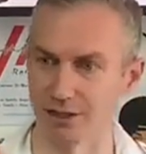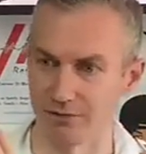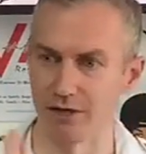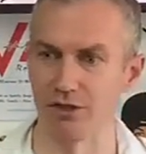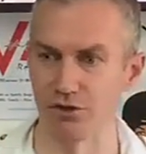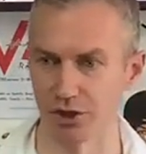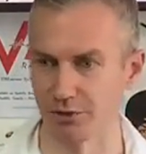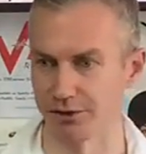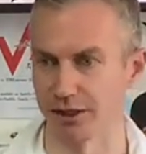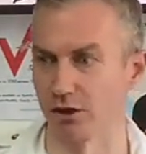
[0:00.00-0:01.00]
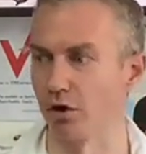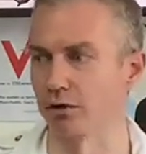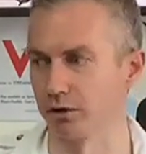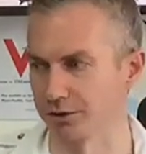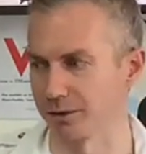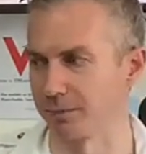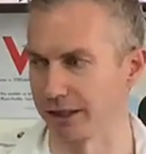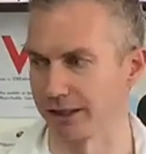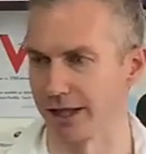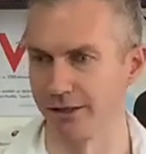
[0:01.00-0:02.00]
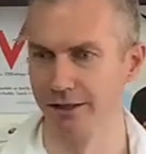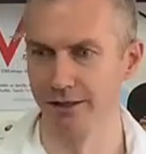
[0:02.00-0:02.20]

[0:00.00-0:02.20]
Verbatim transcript: They have hinged shells. They can all close up like that.